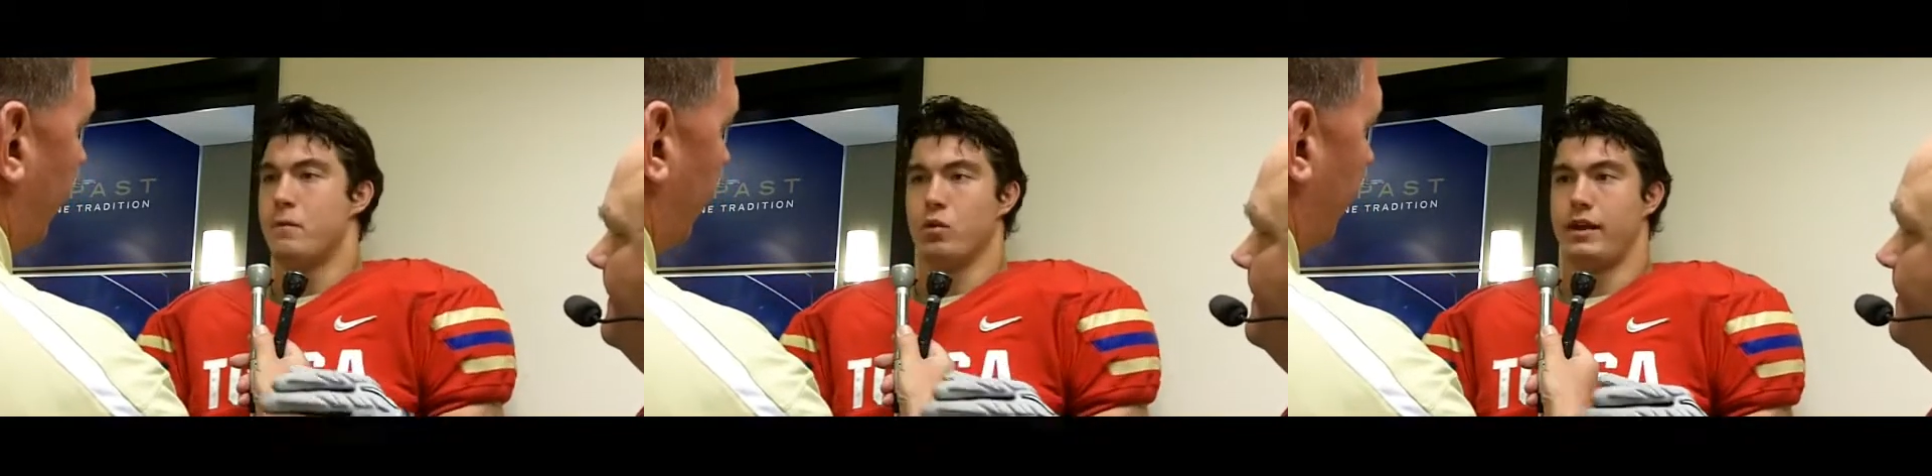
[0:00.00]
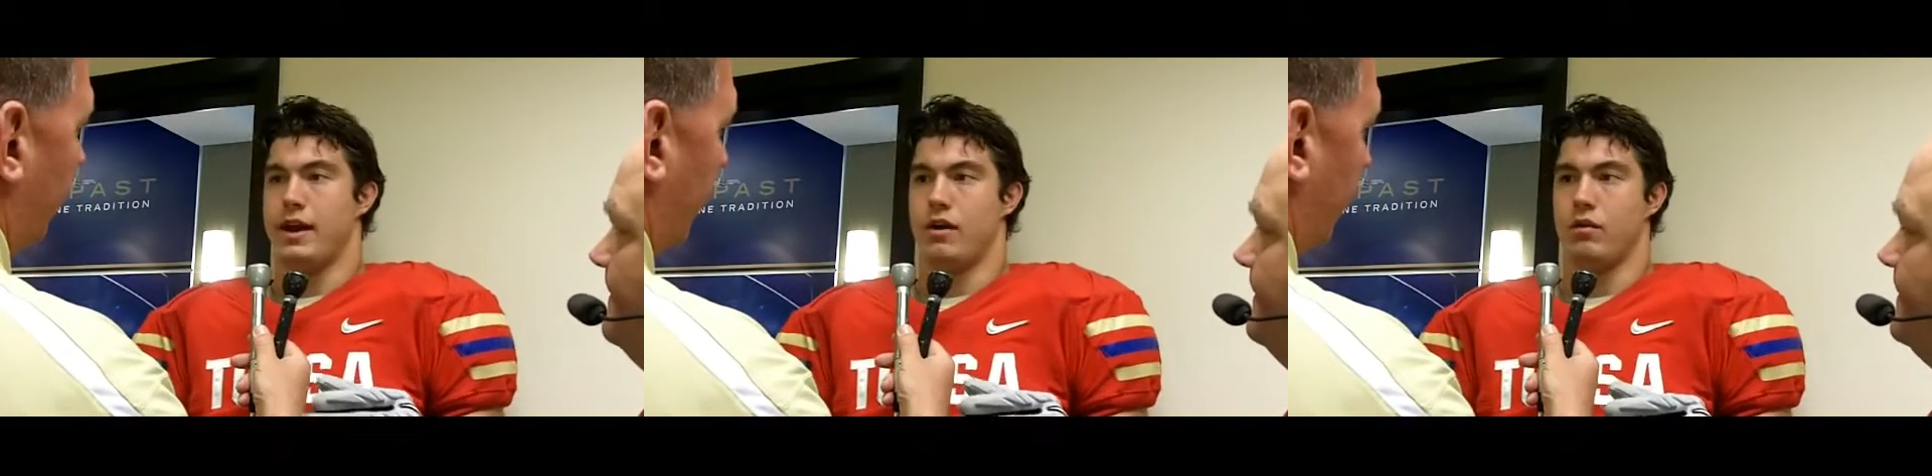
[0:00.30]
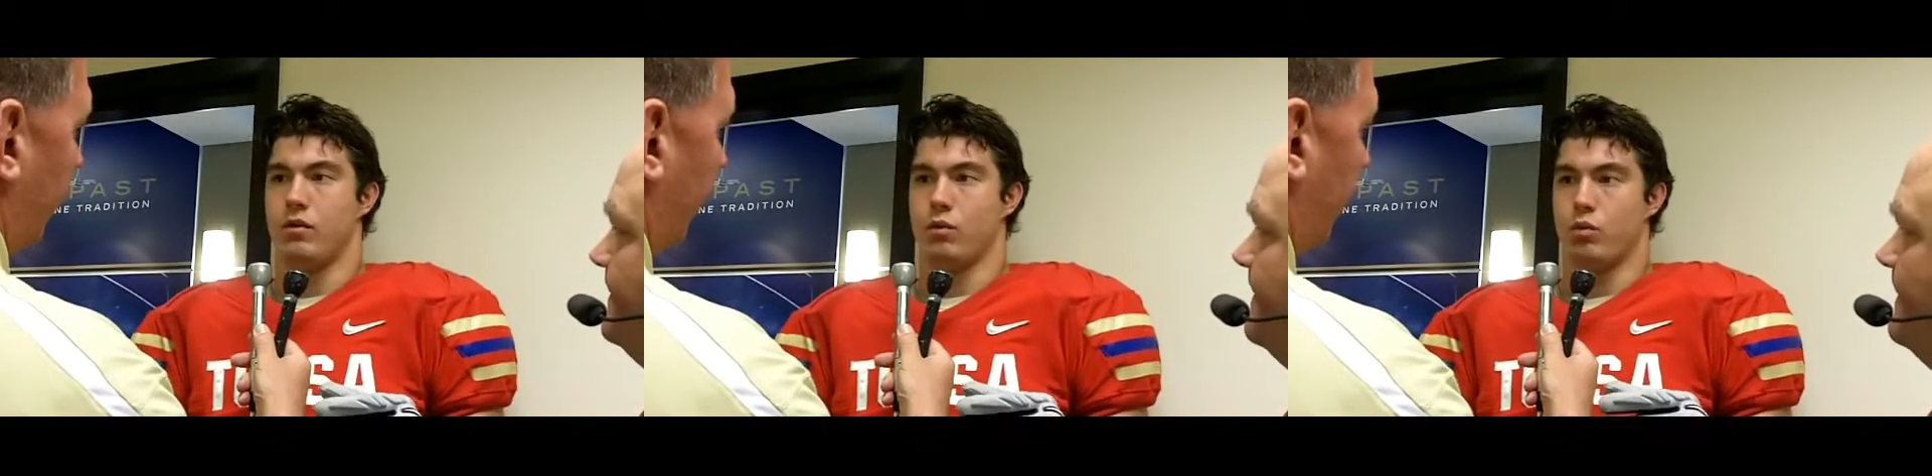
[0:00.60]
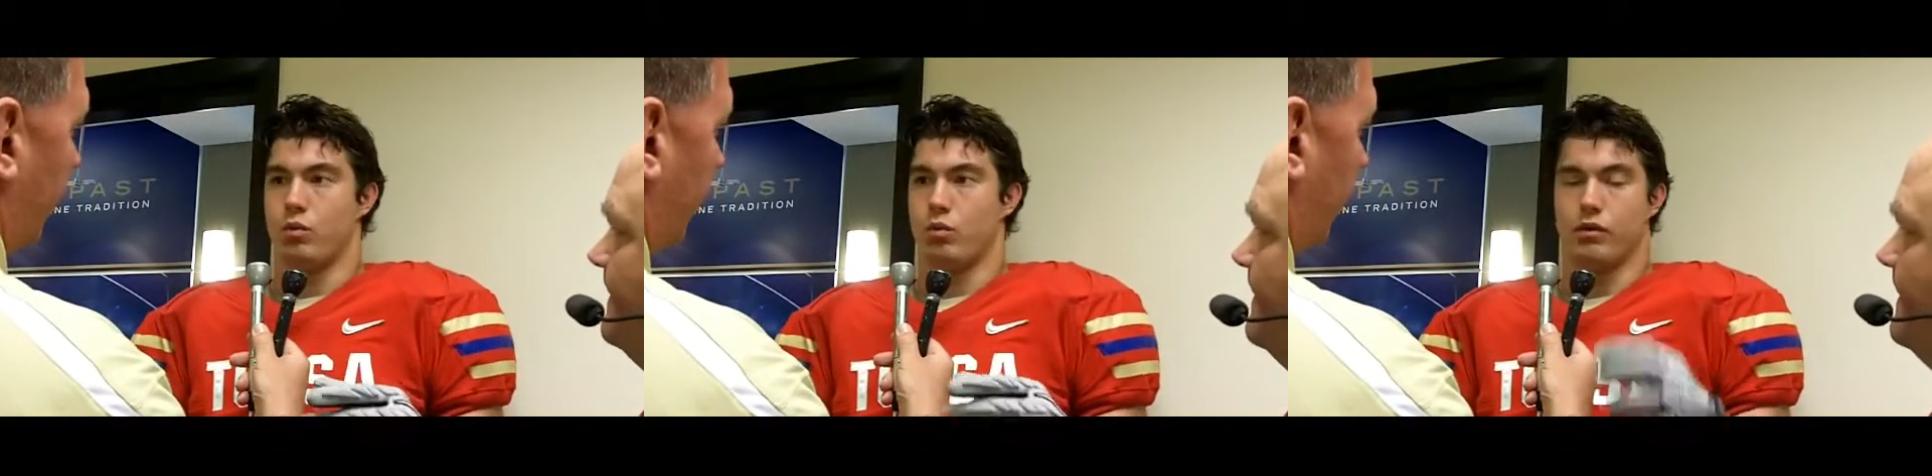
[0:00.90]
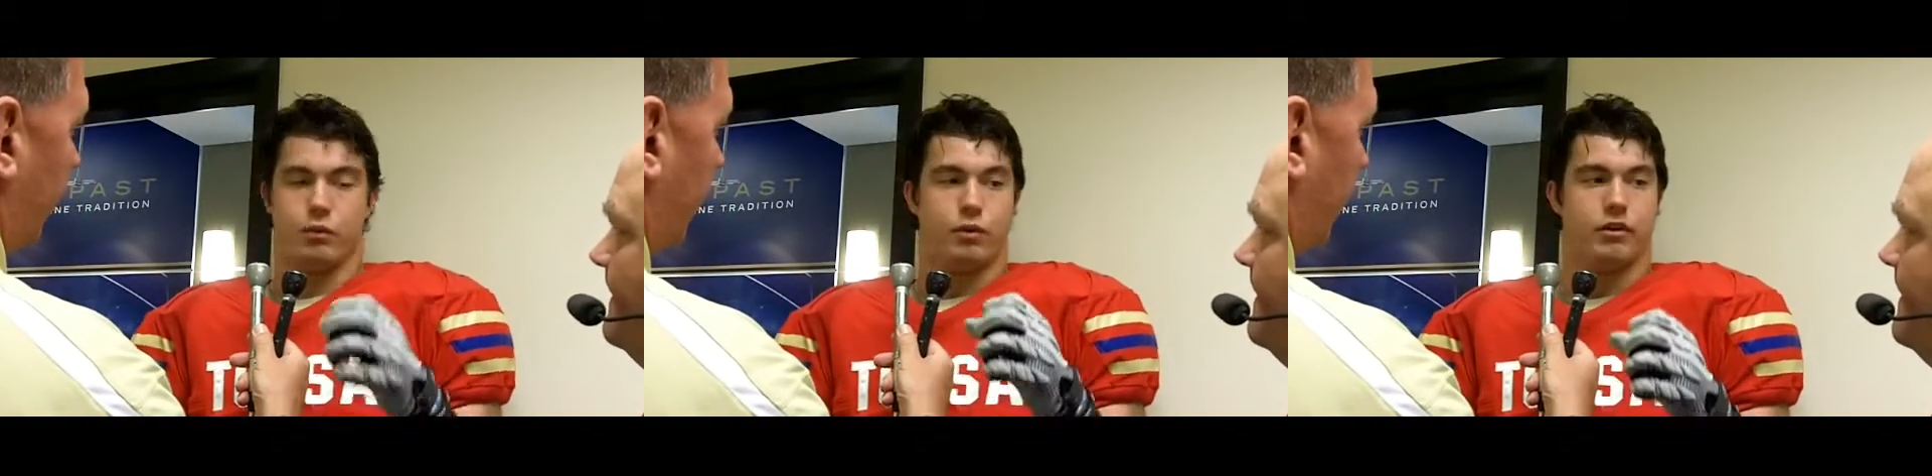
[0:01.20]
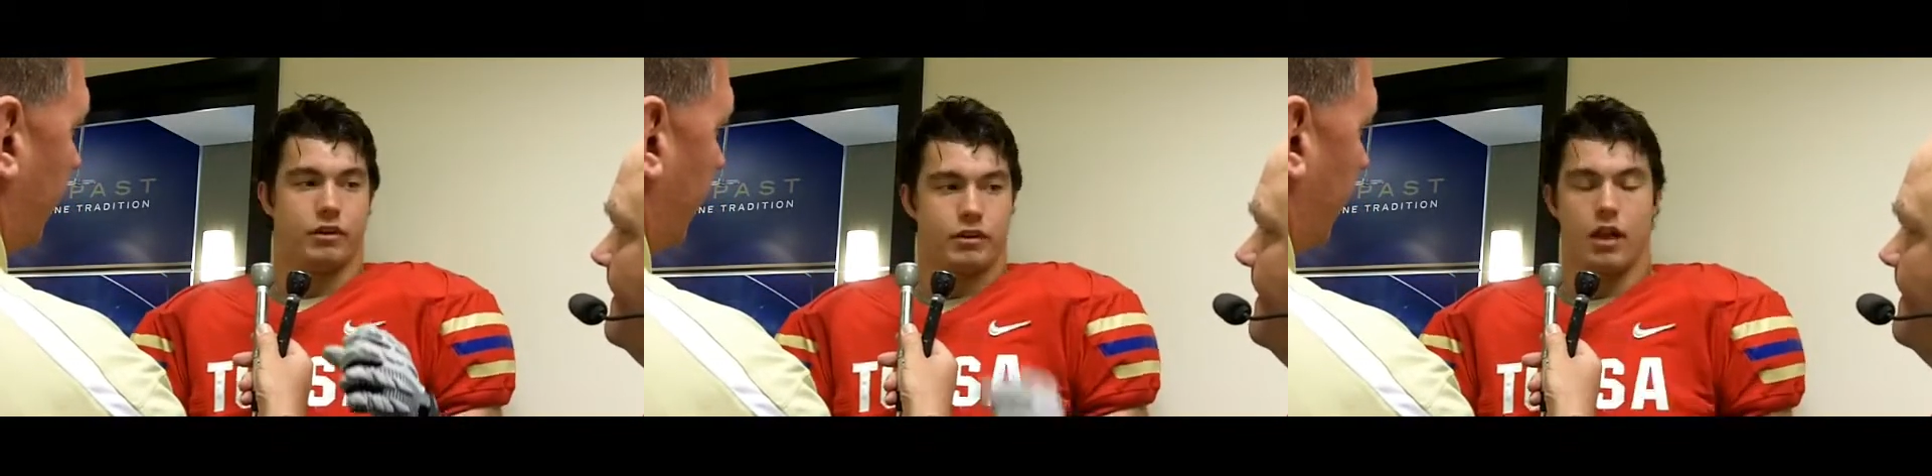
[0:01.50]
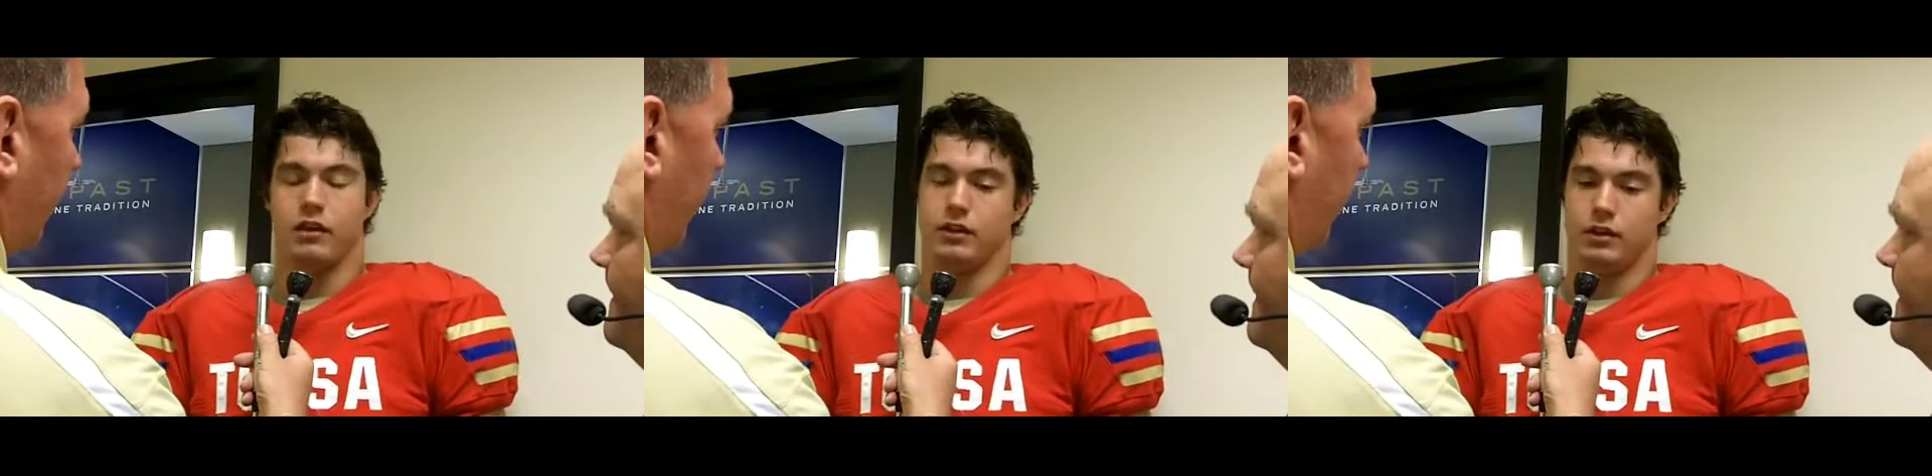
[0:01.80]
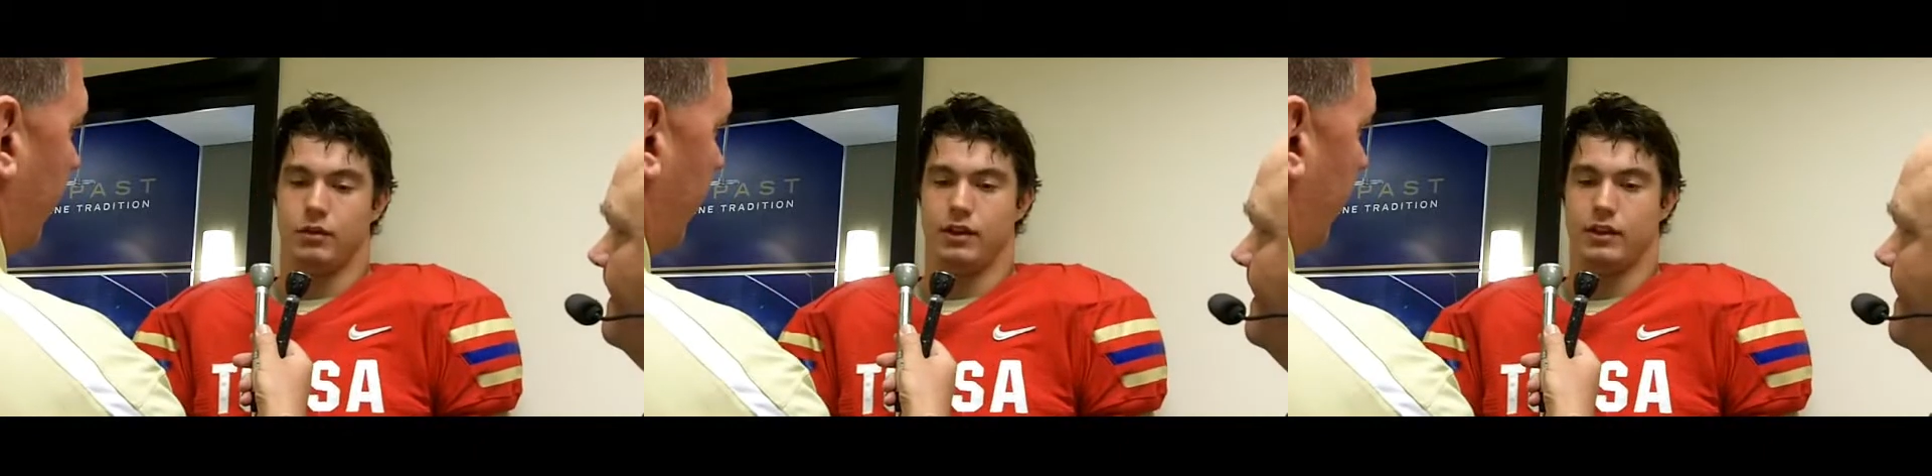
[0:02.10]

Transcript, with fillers: Well, now we're we're a solid unit.